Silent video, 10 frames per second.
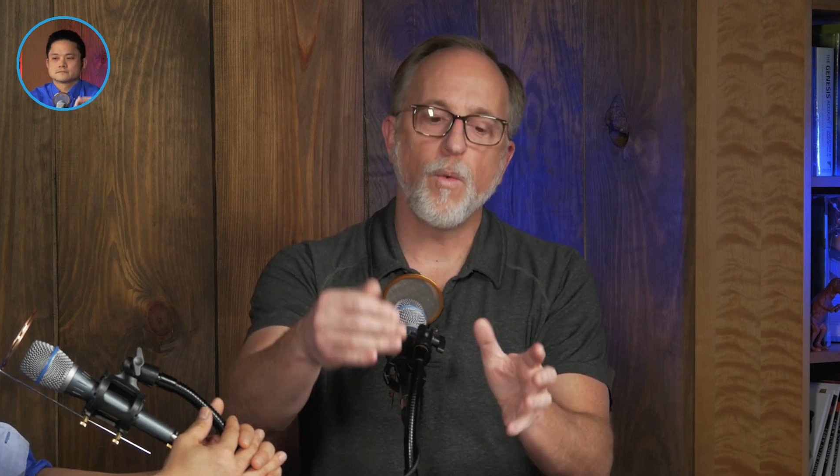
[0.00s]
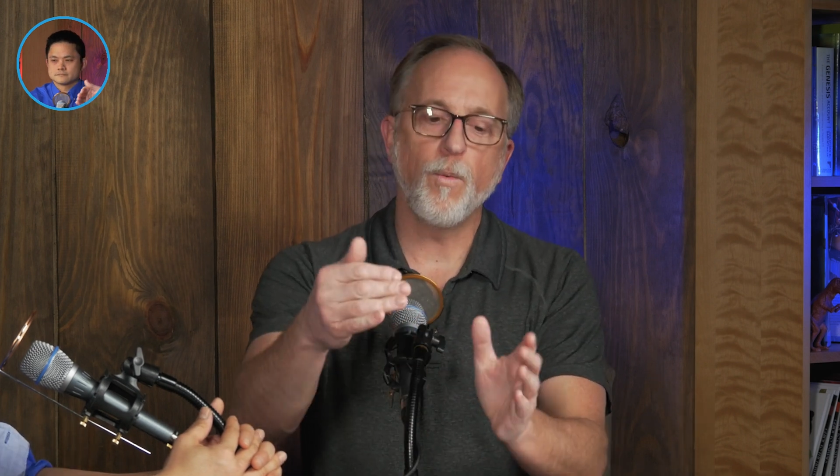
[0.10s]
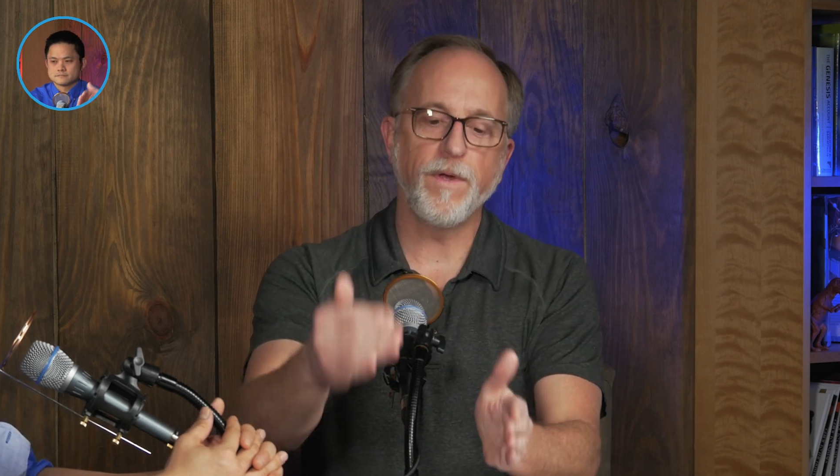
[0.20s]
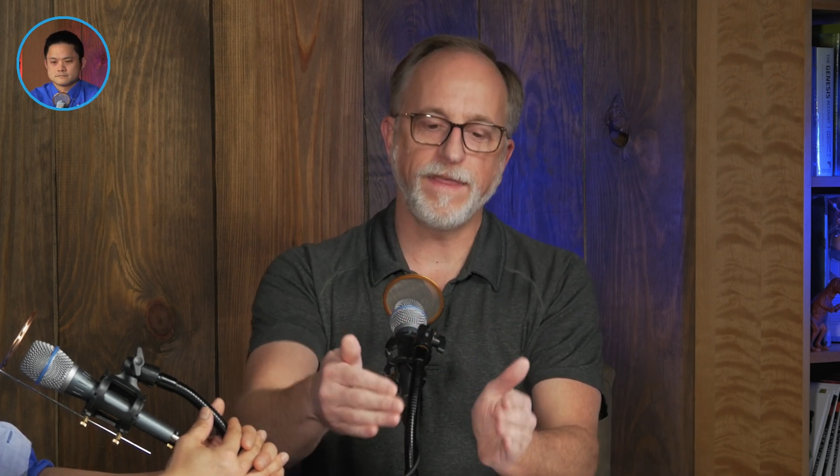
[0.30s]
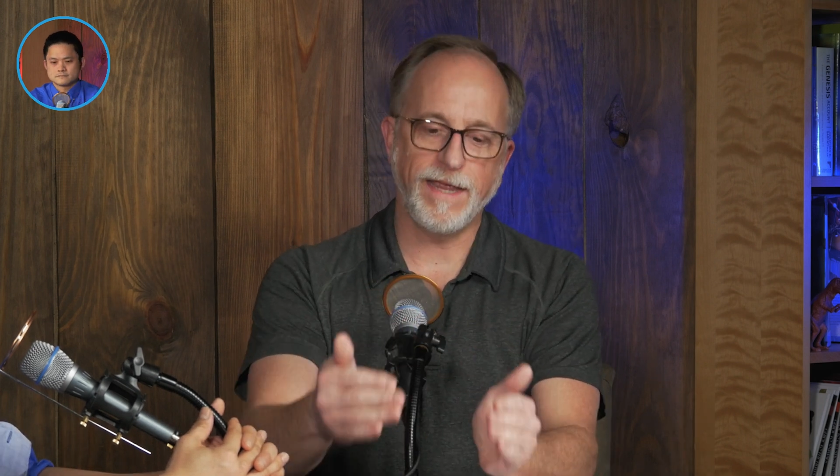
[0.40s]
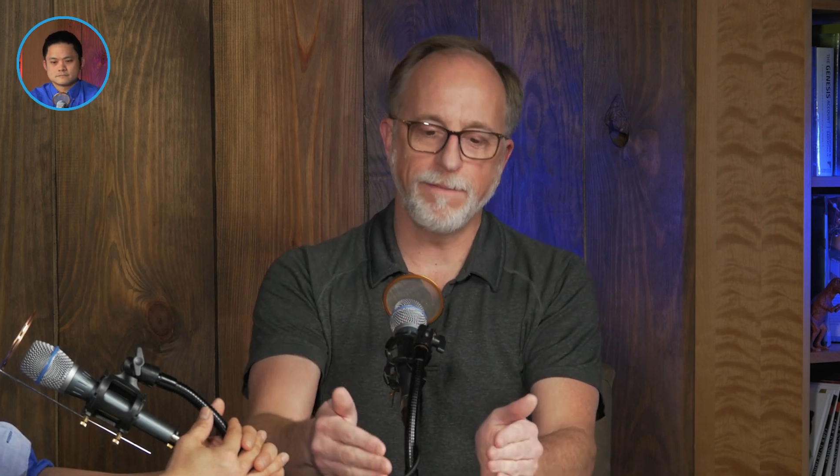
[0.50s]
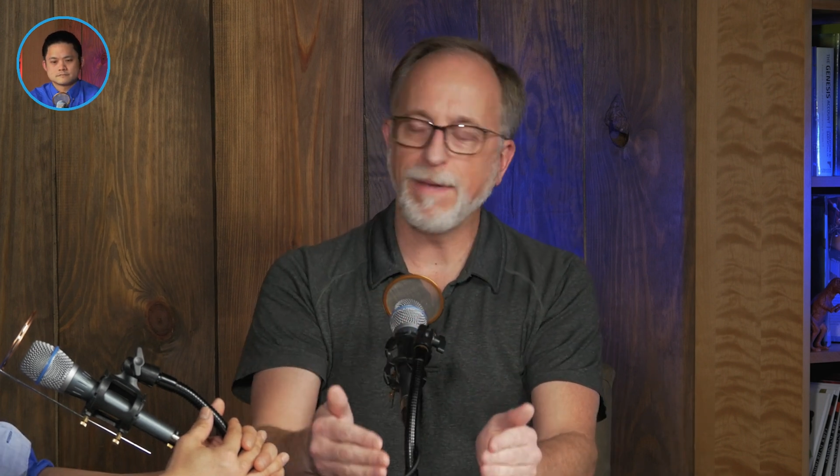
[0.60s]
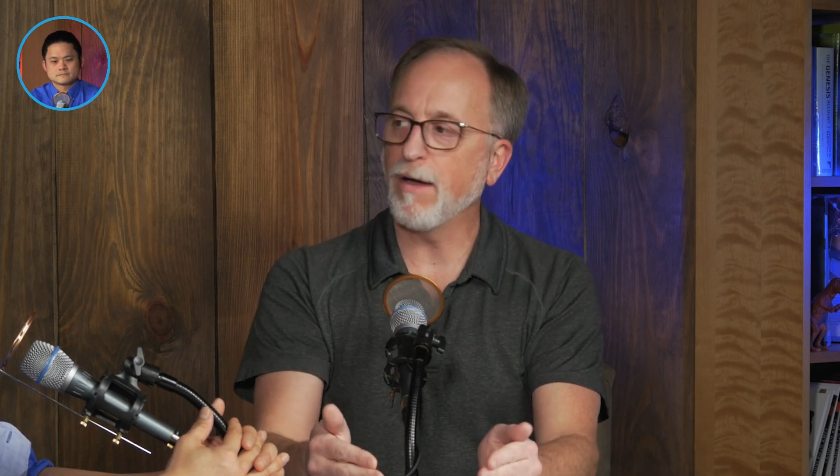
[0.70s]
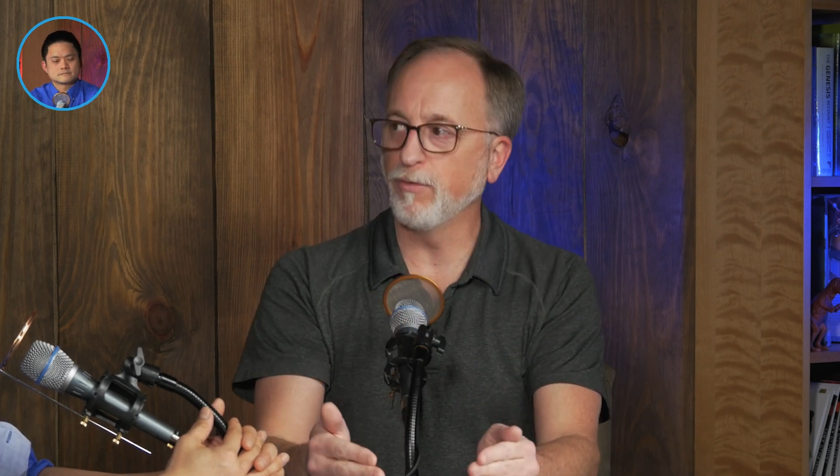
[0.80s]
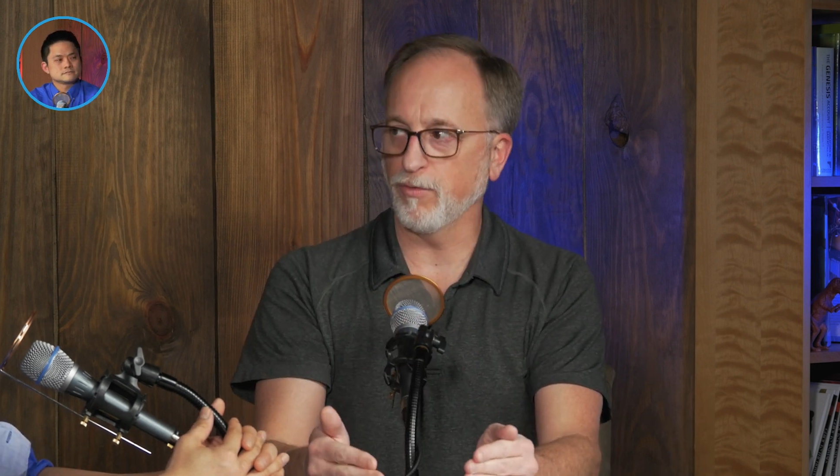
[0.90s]
within
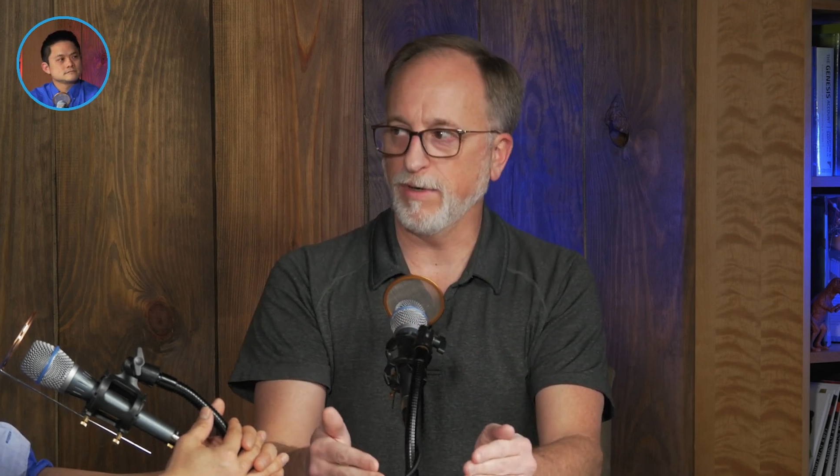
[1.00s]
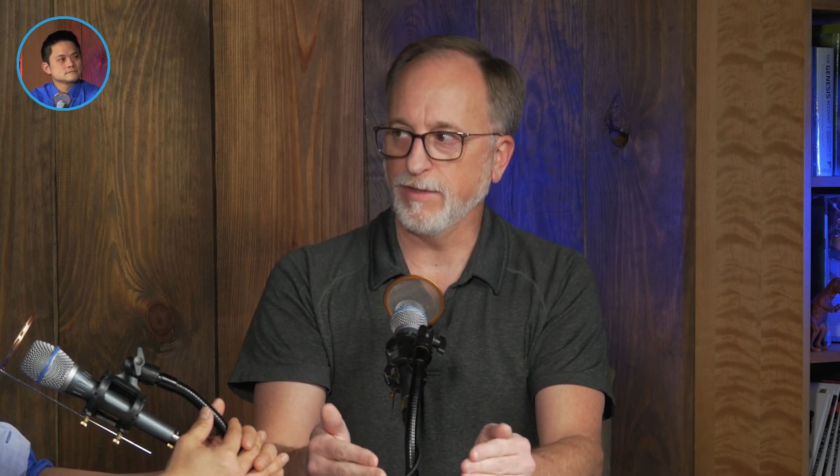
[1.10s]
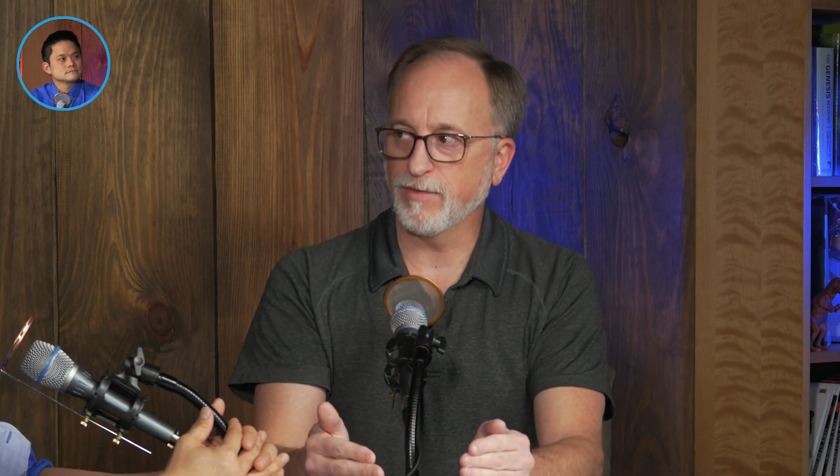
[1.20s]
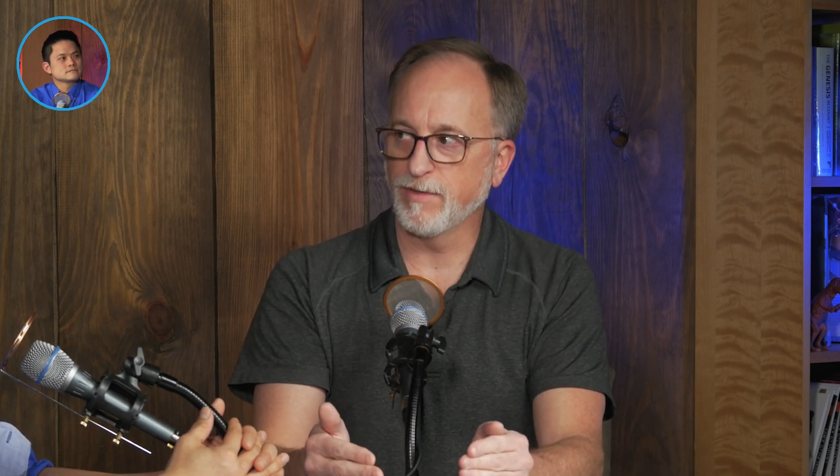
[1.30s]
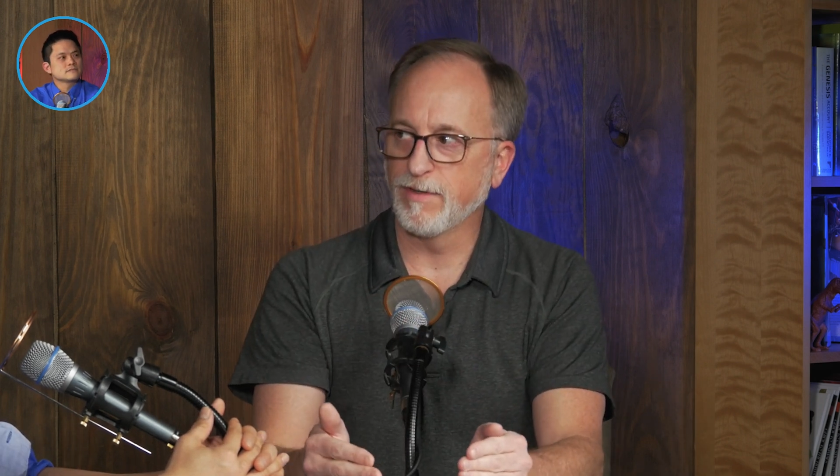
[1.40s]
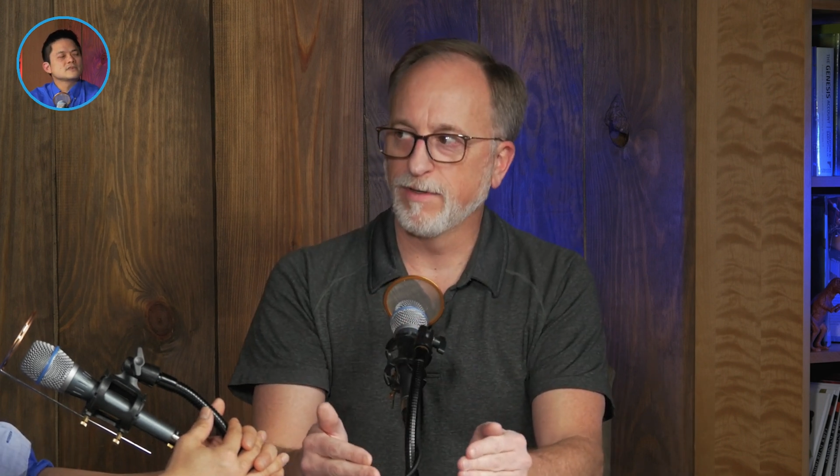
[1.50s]
boundaries.